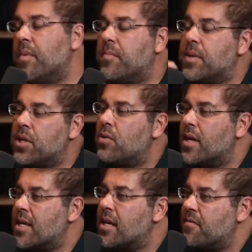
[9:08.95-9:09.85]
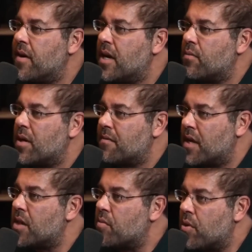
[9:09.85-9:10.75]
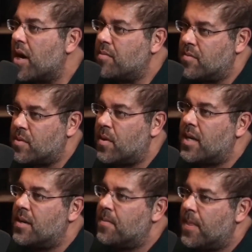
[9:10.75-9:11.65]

But you identify one of the other problems, right?